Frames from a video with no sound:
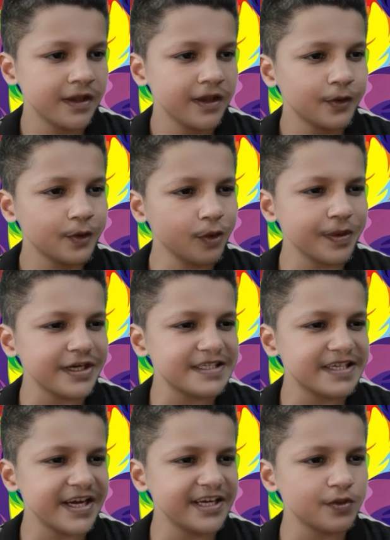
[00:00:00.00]
Cooper does
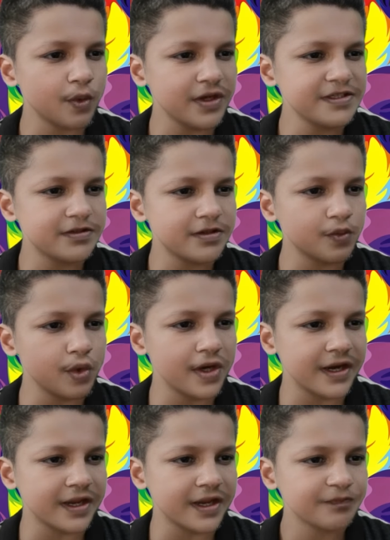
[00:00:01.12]
great voice work
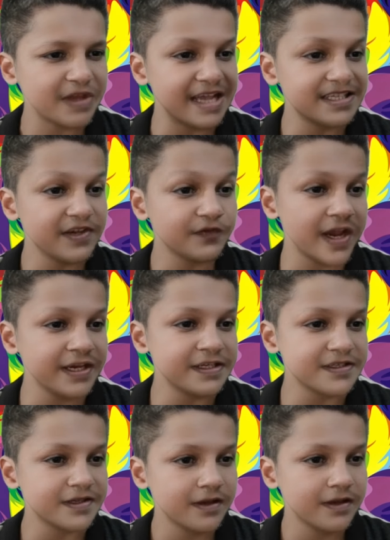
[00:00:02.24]
as he
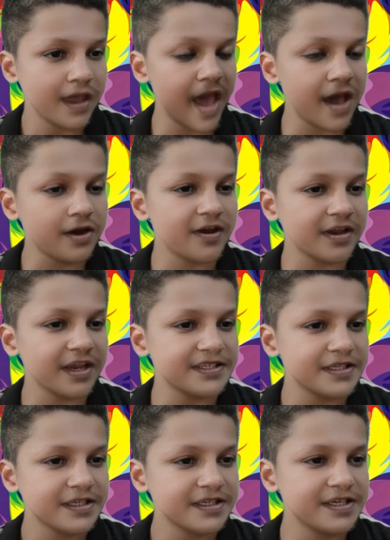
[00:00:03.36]
finds how Rocket
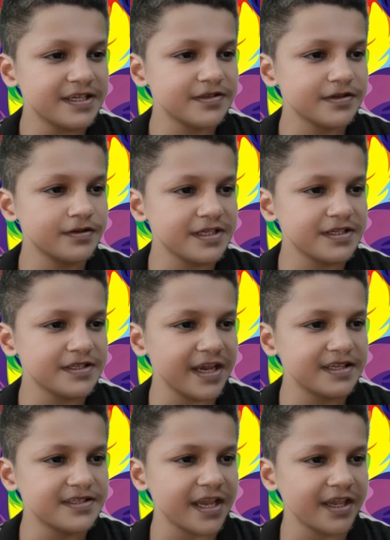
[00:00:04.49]
defuses
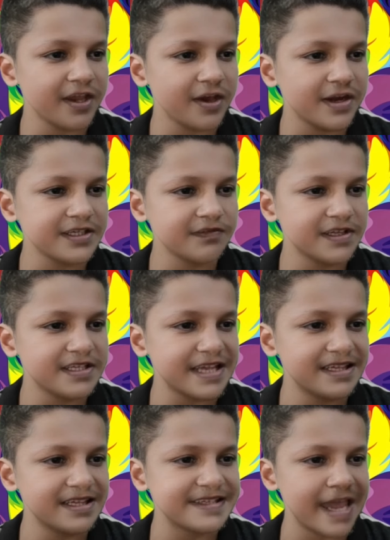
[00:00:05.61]
insecurity with
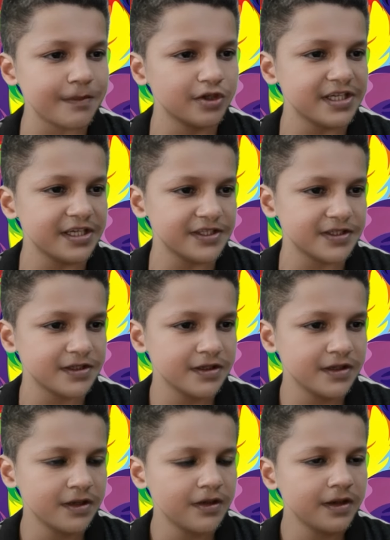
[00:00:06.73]
self-sabotage.
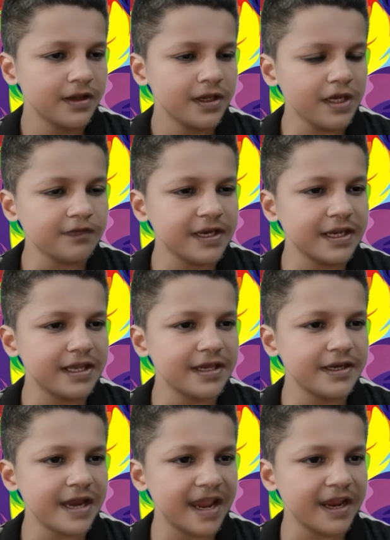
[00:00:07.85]
Even
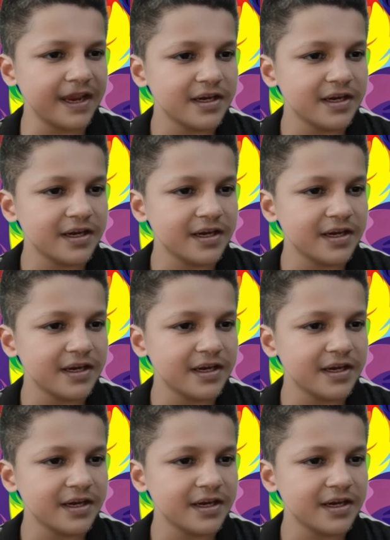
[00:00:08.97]
Gillen and